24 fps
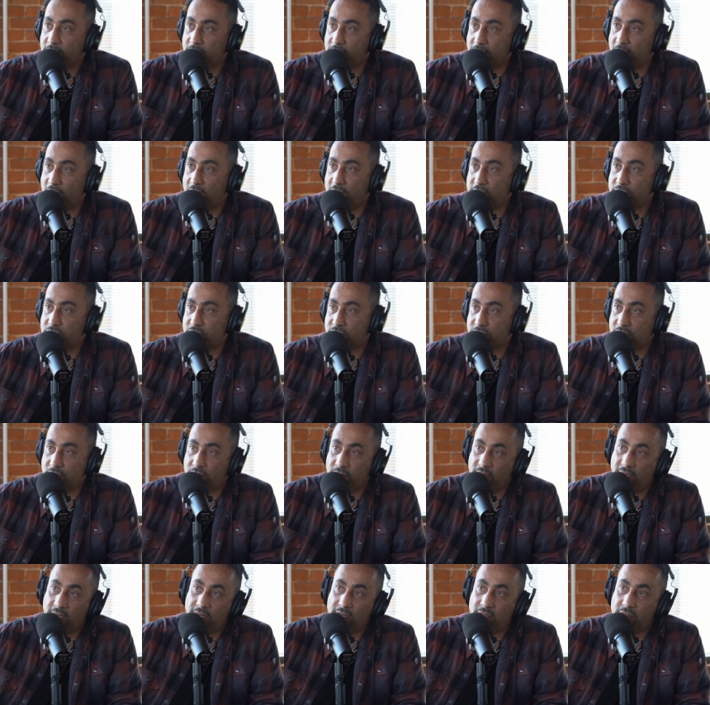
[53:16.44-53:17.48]
God just
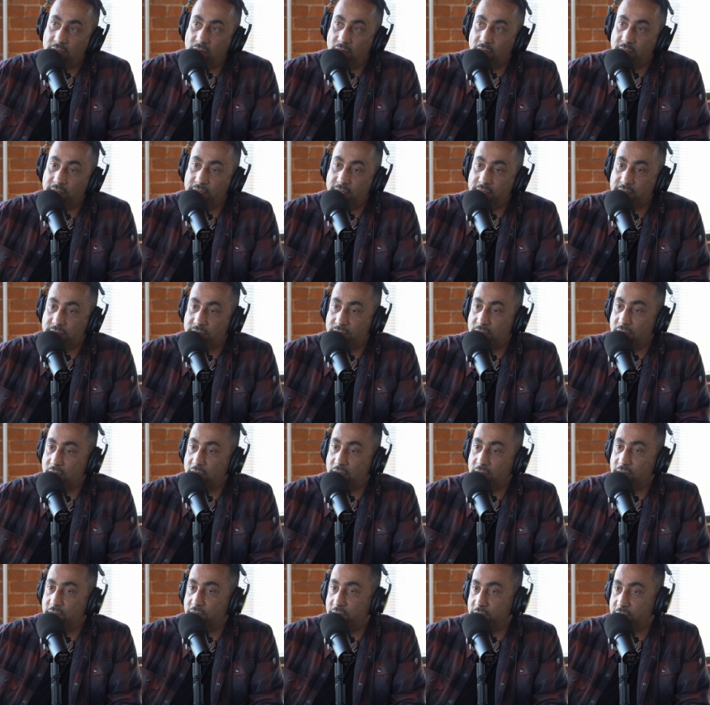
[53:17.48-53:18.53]
created you on this
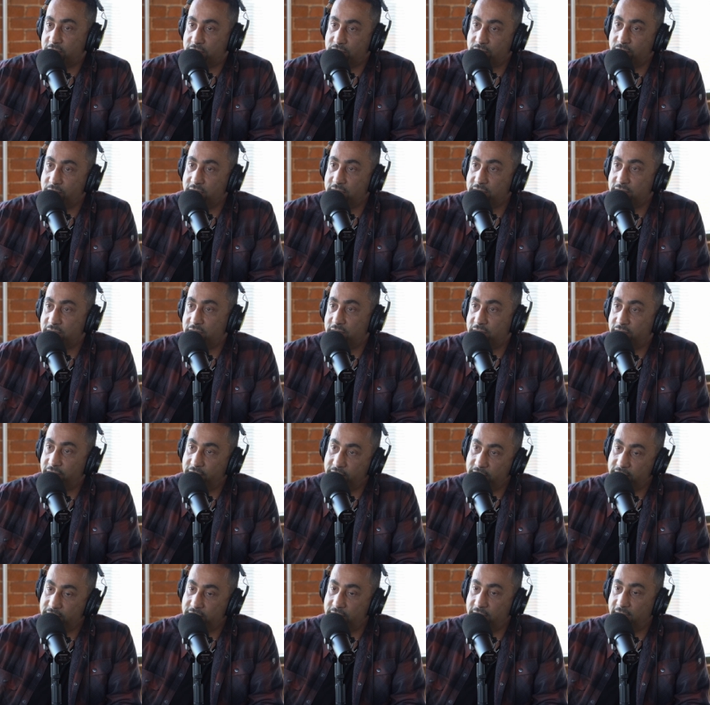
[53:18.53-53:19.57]
earth for this reason, for
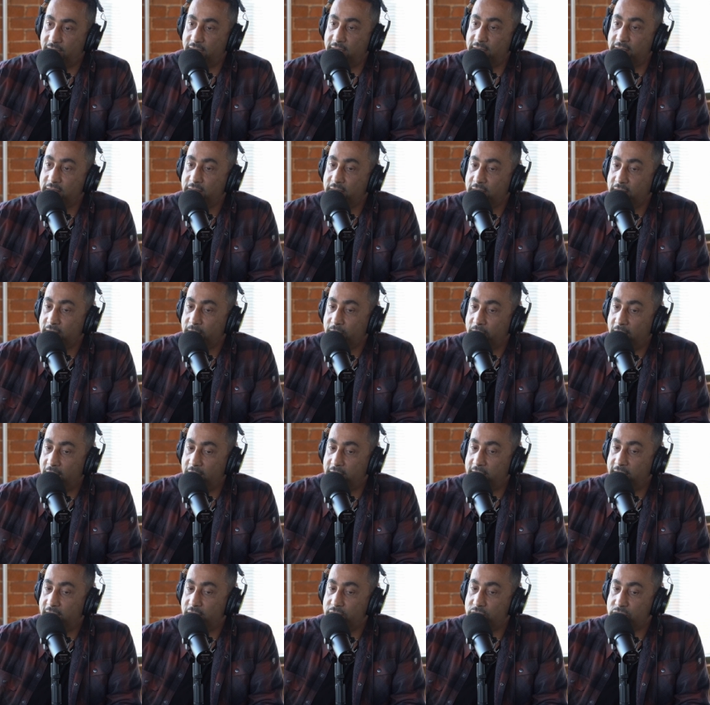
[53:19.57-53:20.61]
this day,
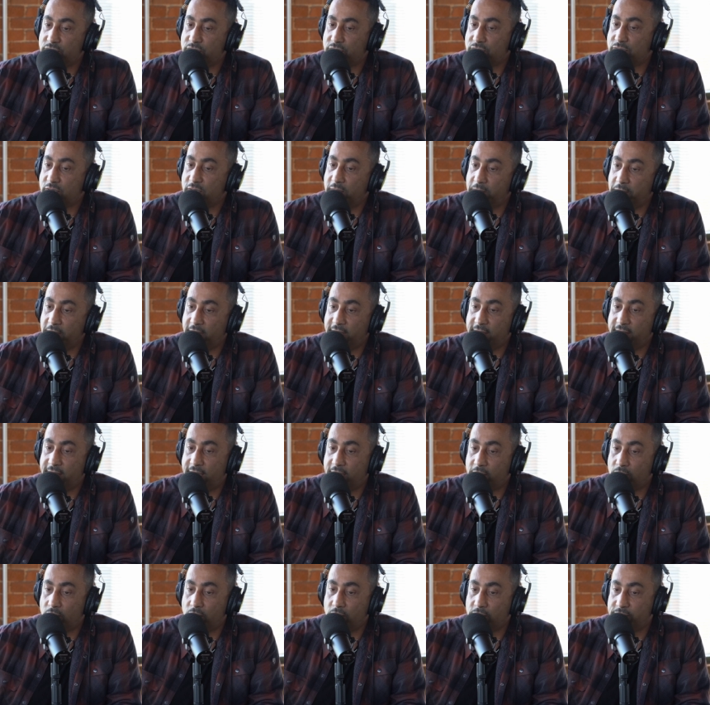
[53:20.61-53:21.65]
and now you're just going to play
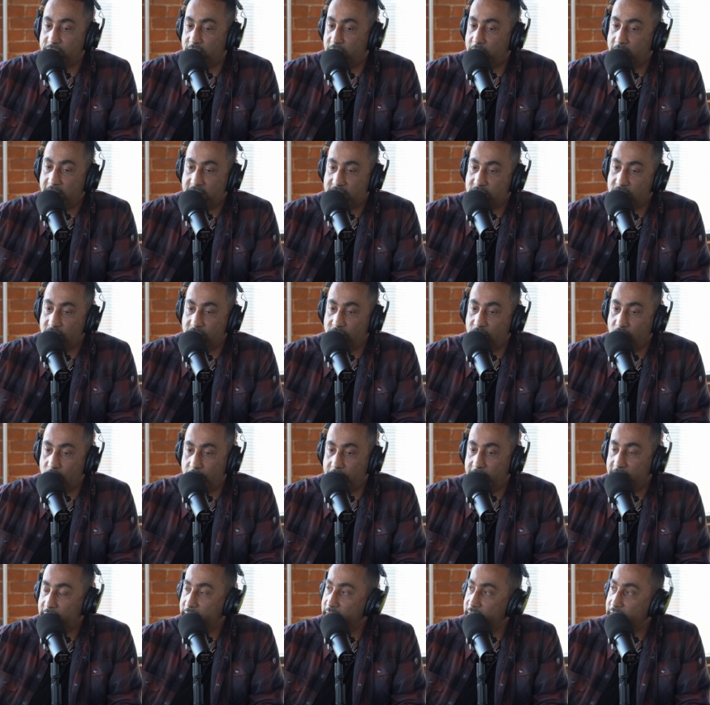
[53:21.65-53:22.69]
that role to the best of your
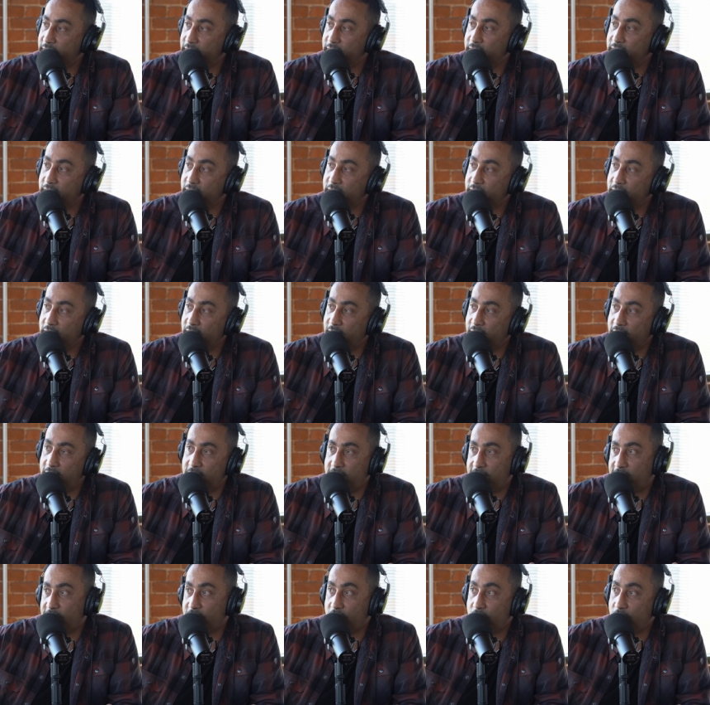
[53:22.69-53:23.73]
ability
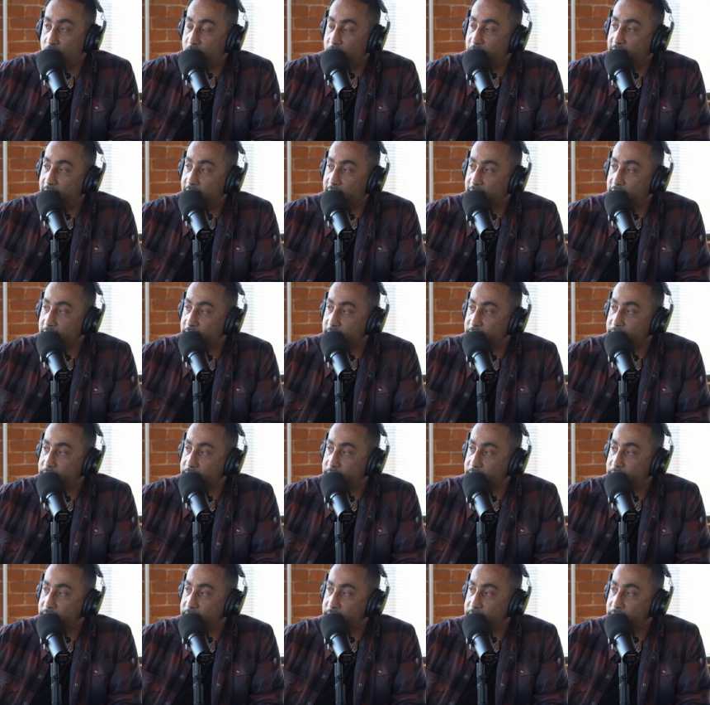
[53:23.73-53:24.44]
and never look back?